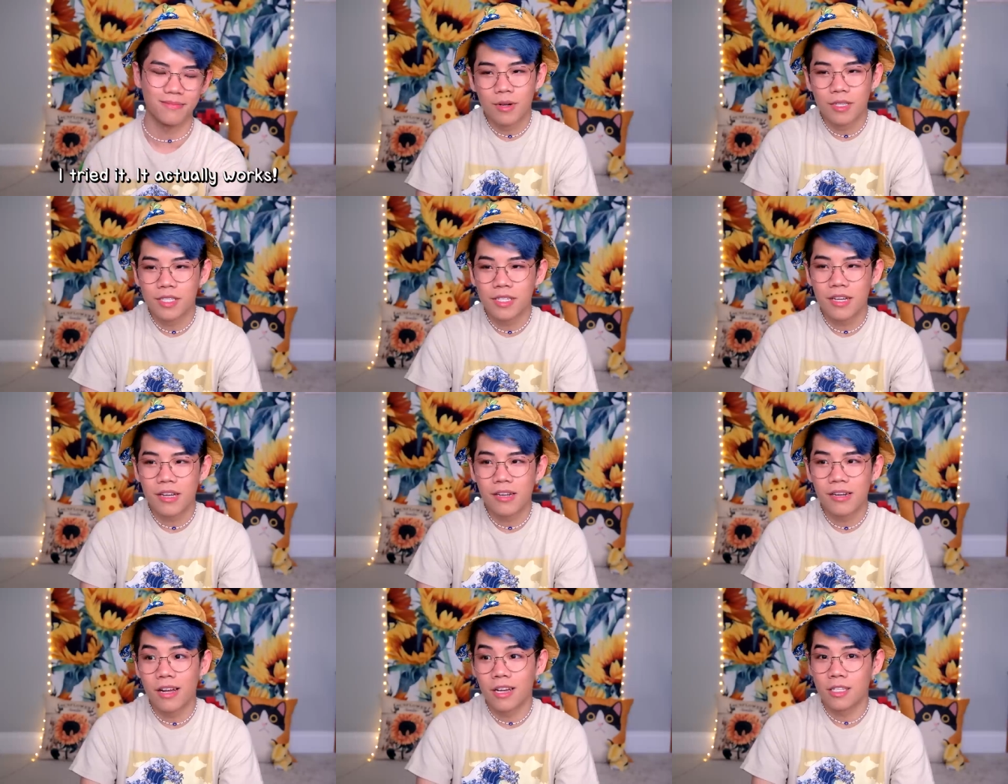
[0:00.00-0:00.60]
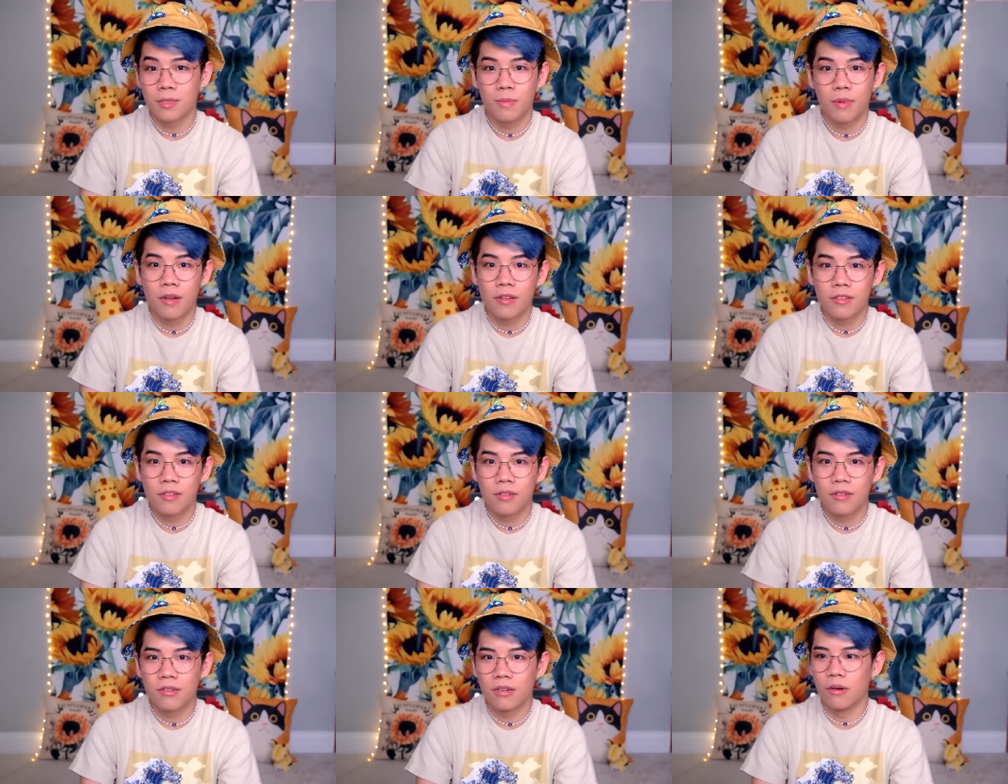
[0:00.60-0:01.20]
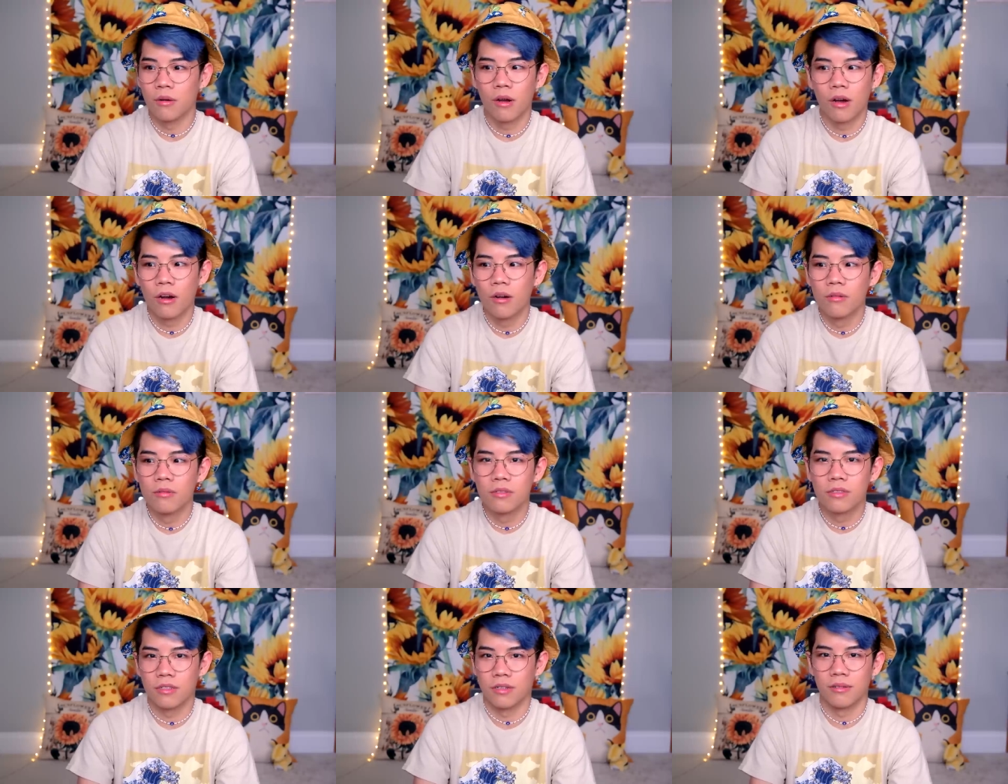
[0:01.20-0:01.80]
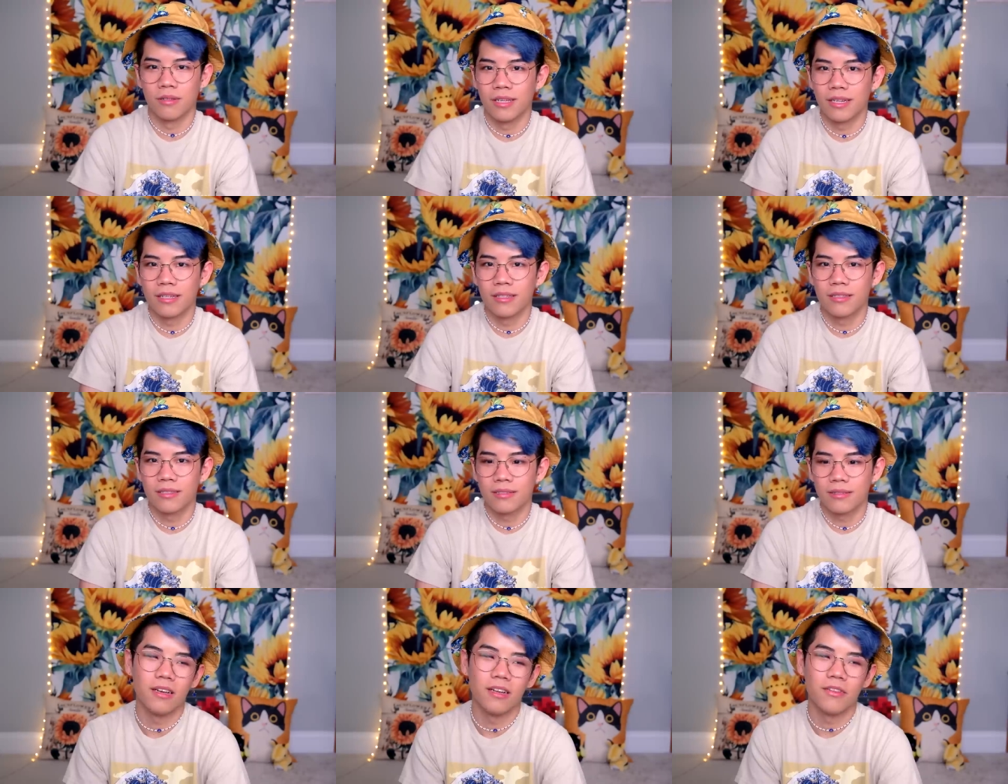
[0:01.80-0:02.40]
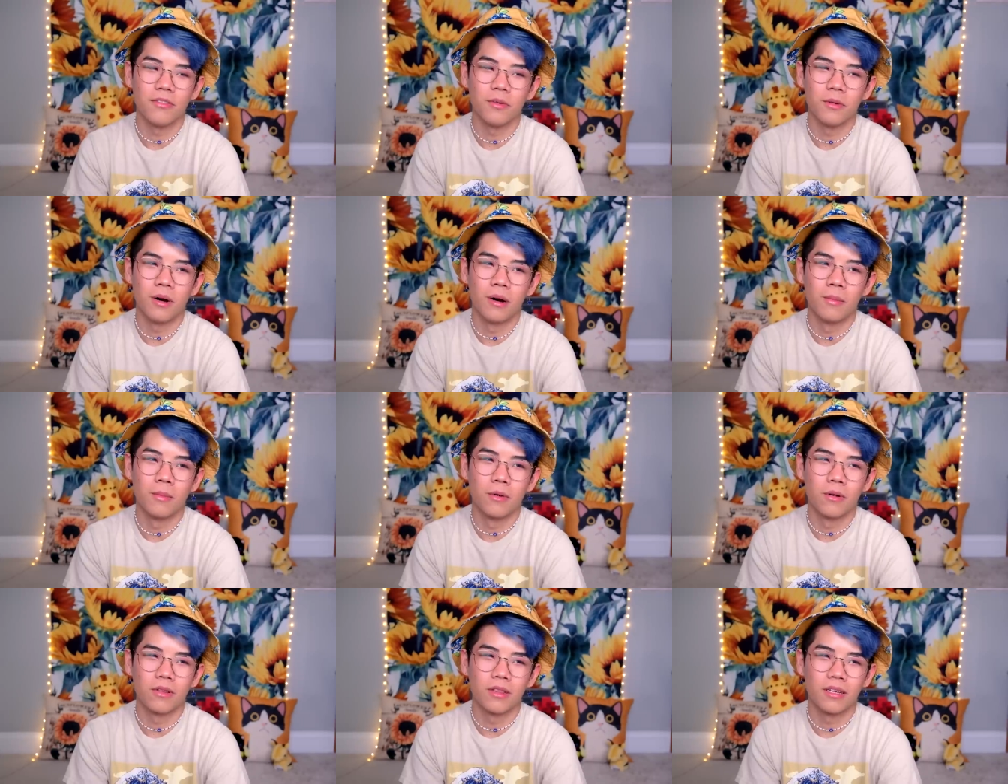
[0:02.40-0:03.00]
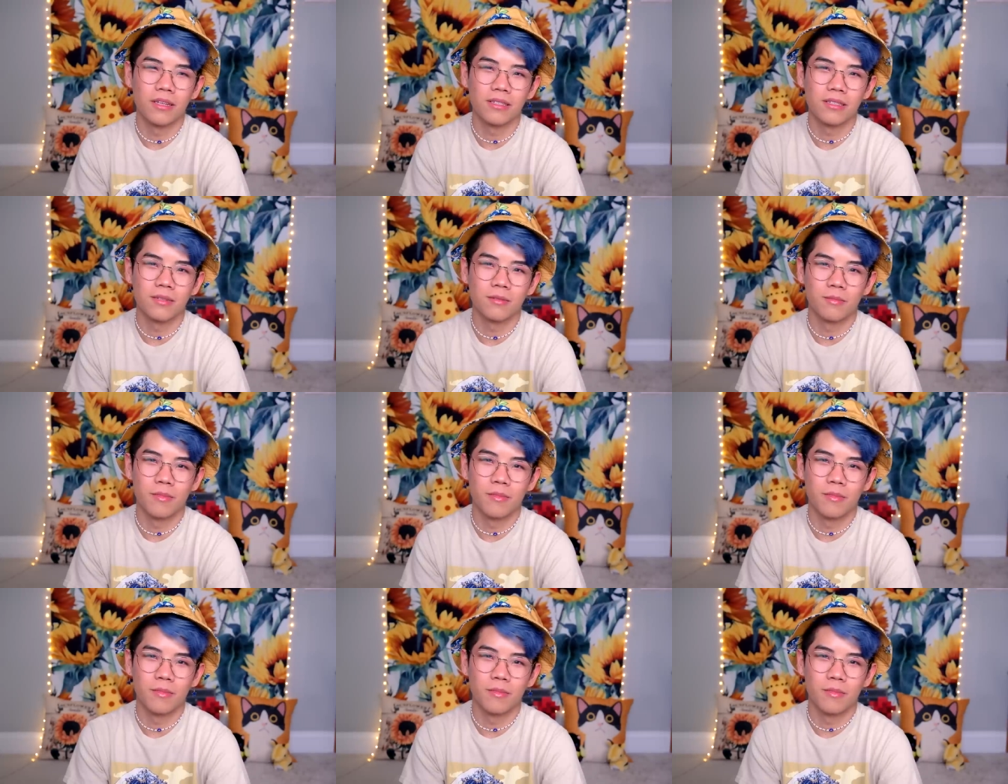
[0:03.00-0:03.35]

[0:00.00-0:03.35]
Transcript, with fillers: Once again, not sponsored, no codes, no links. And if you want more things